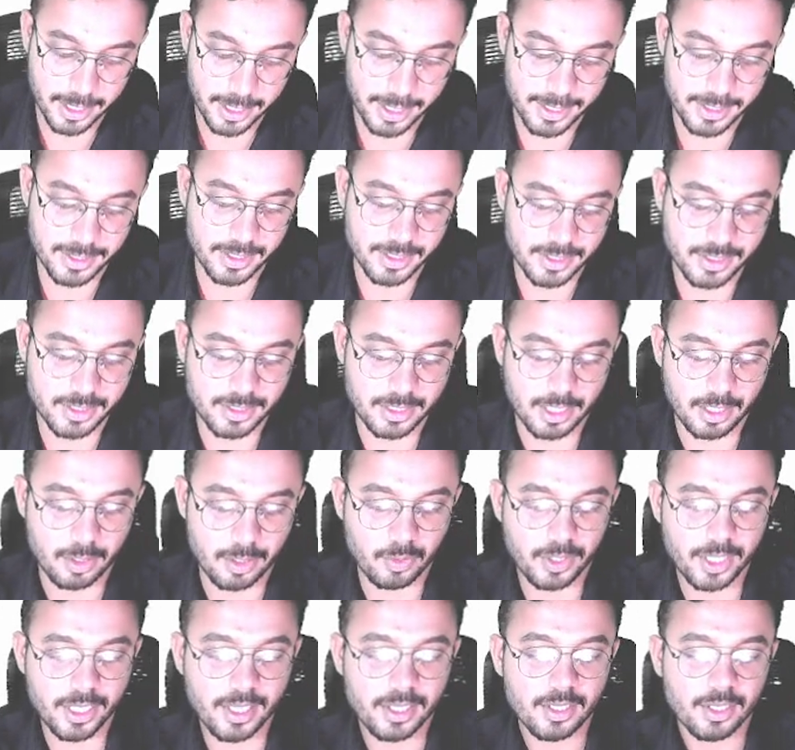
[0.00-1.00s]
in this child.
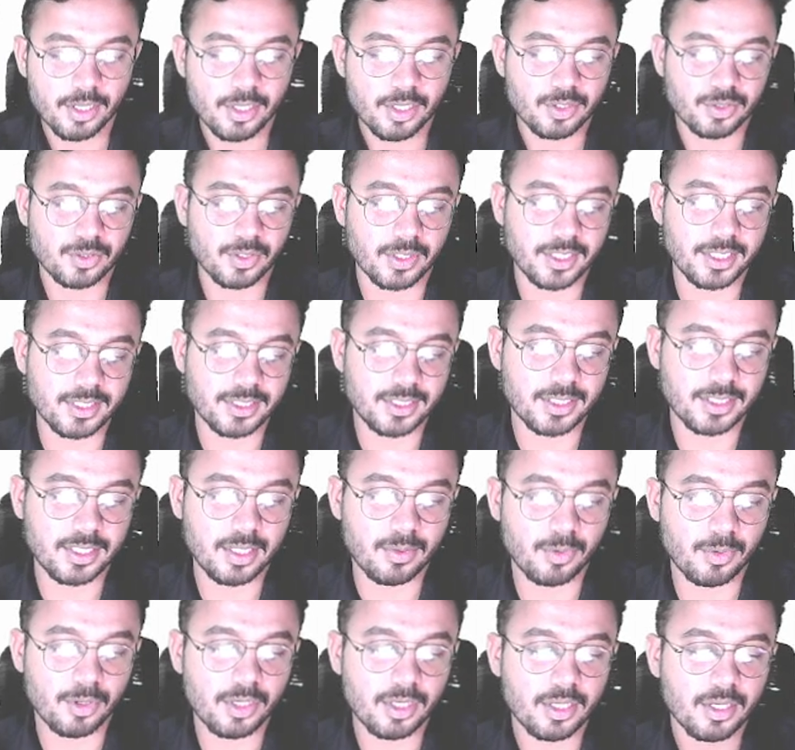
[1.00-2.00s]
Okay. So this is
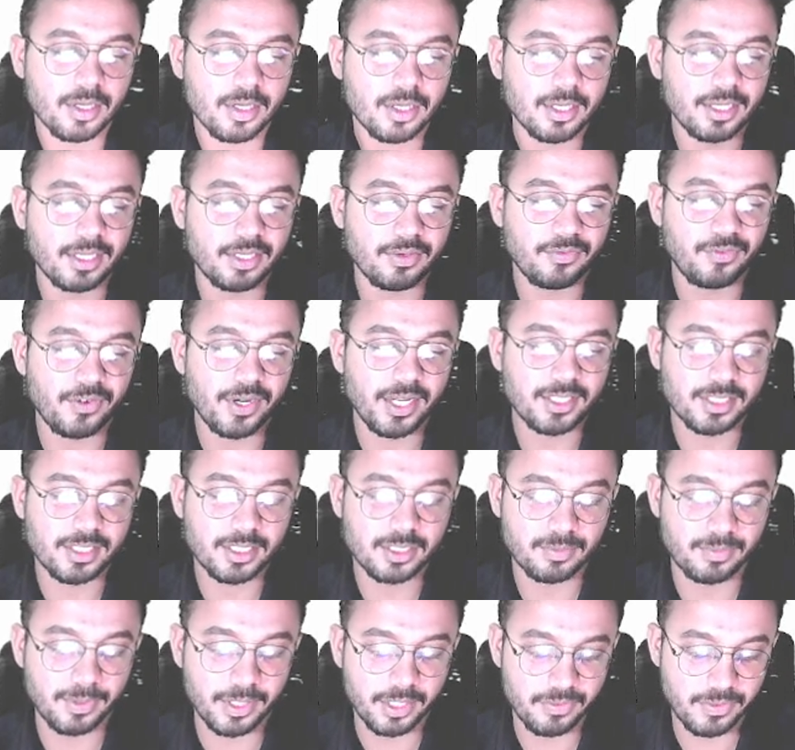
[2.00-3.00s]
about
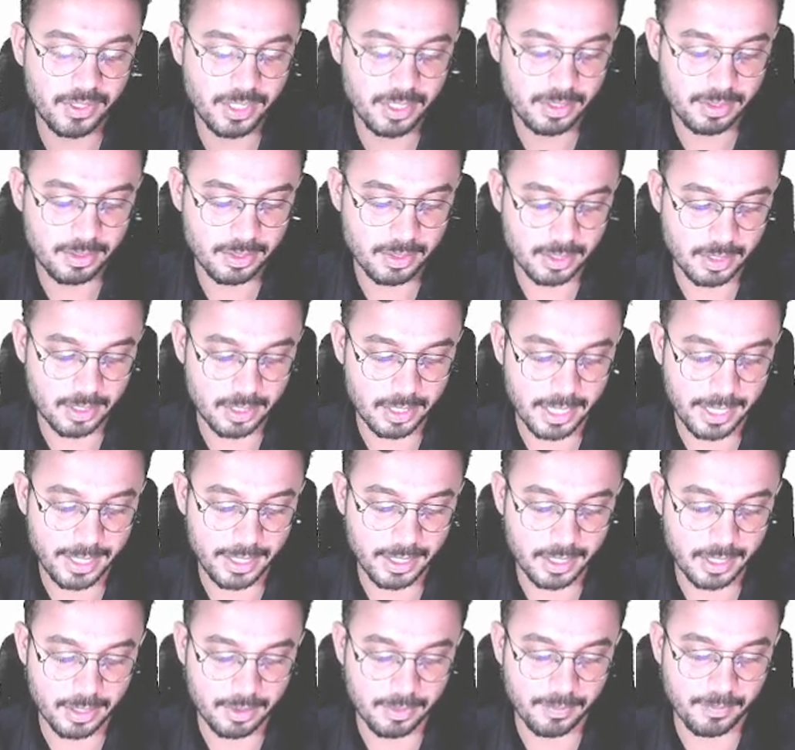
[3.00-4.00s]
differences between
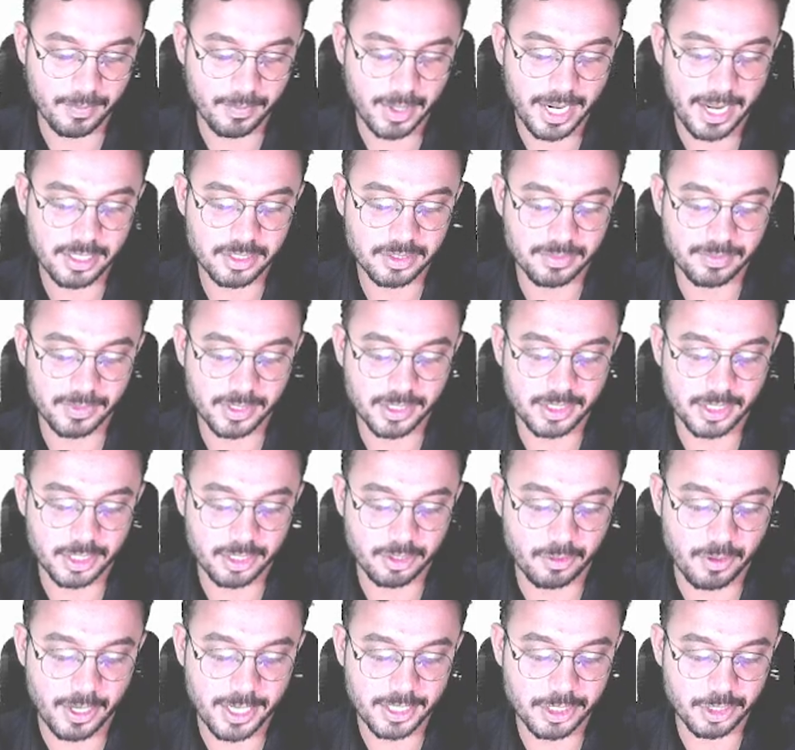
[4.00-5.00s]
like marasmus
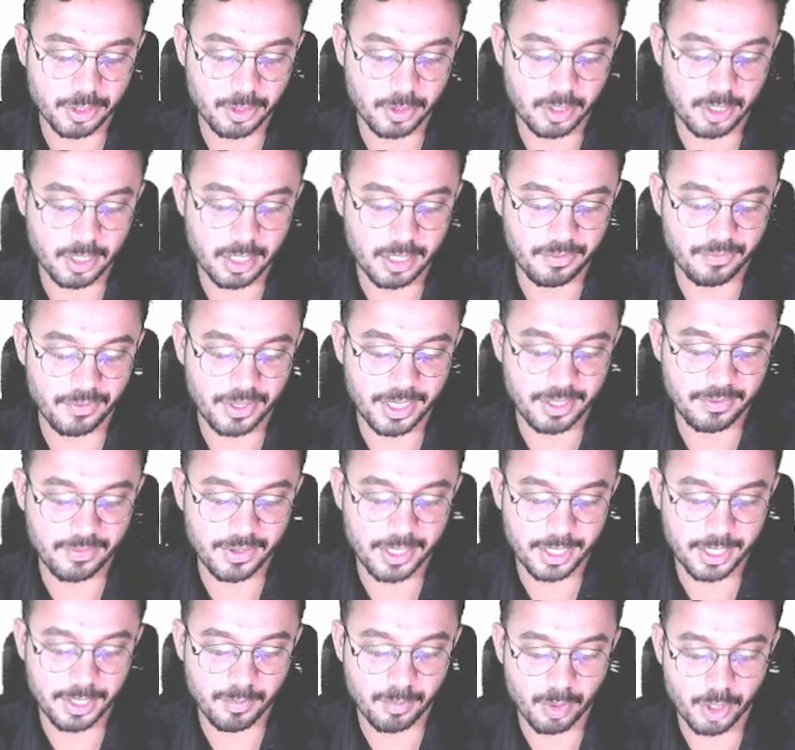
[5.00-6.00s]
and kwashiorkor, very,
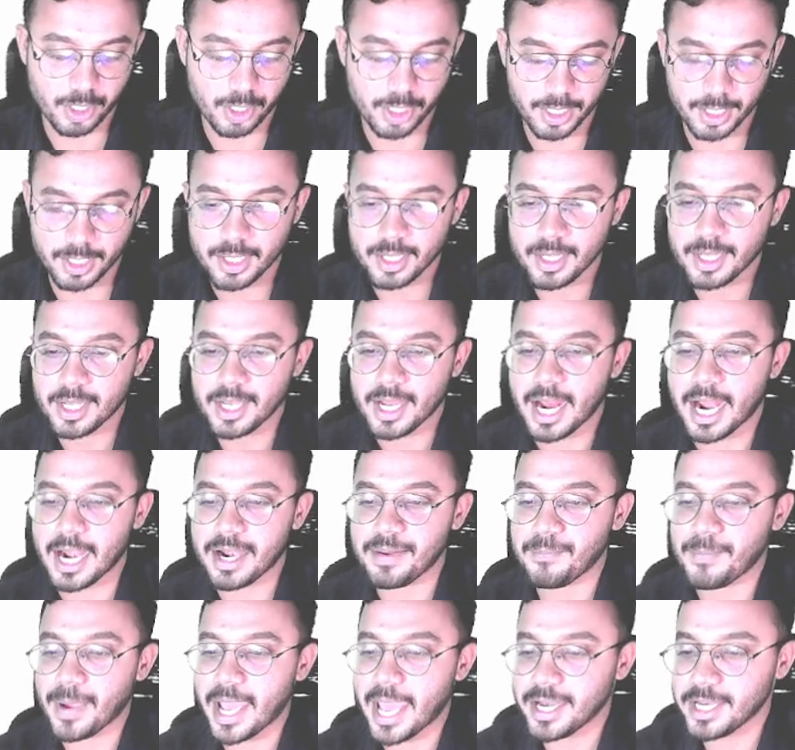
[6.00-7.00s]
very important.
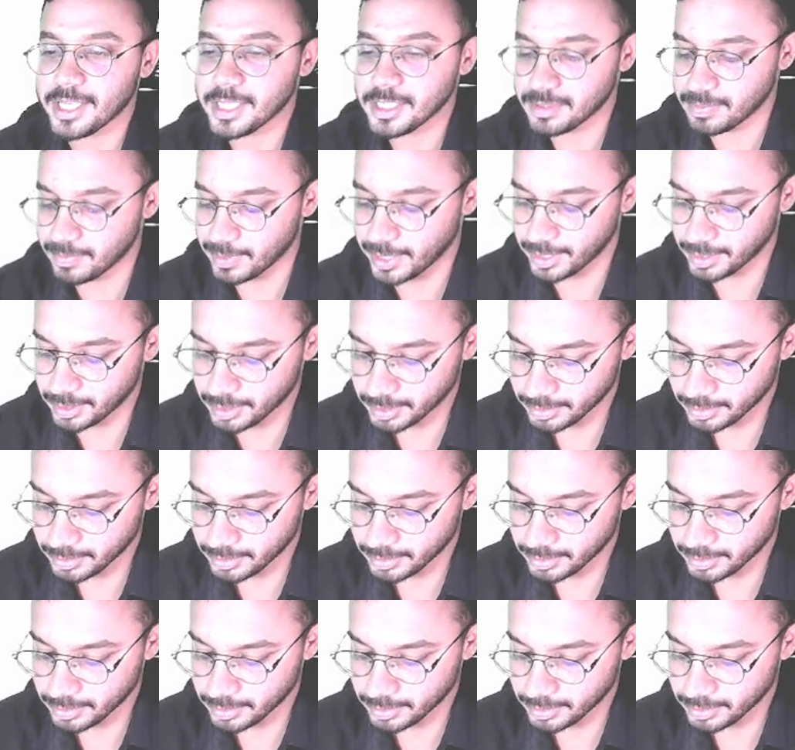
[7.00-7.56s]
And management.